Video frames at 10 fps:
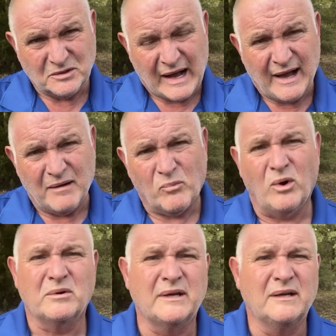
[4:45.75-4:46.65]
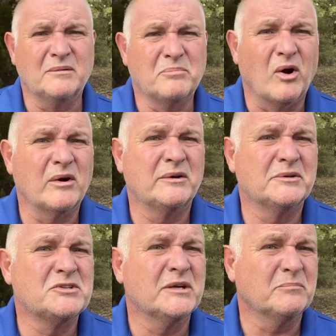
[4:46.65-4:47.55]
I am walking in
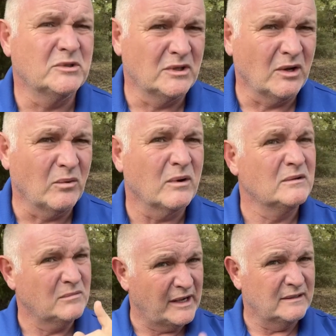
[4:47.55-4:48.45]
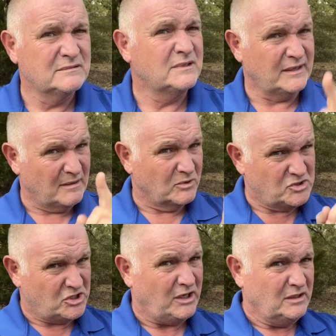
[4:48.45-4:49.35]
partnership with the Lord? Well, I'm going to
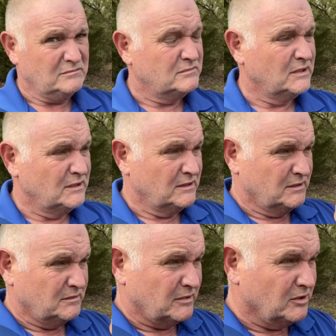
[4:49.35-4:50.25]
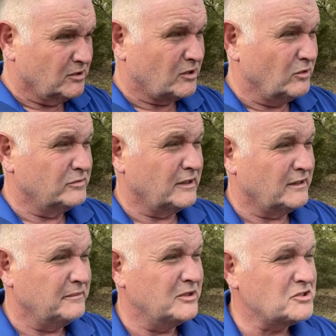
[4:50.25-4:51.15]
cheat. You look over there.
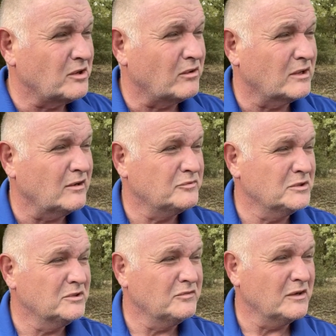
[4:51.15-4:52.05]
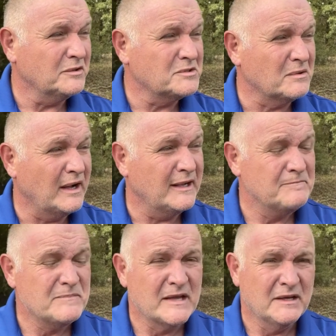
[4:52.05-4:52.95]
Let me start off with the verse, right?
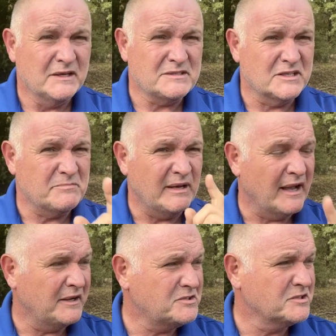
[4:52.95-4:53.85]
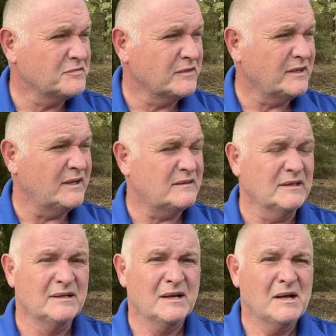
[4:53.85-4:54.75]
He says, be anxious for
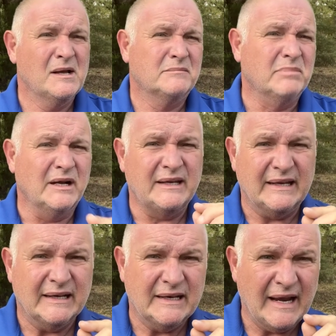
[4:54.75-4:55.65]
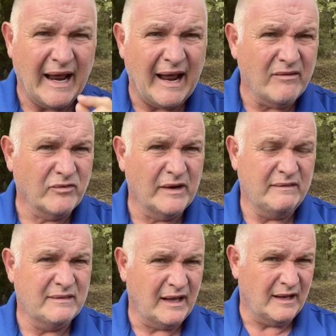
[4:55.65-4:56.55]
nothing, but in
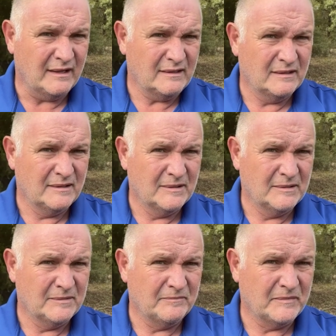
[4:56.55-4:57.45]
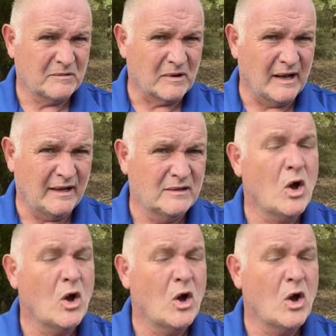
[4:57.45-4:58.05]
everything, right?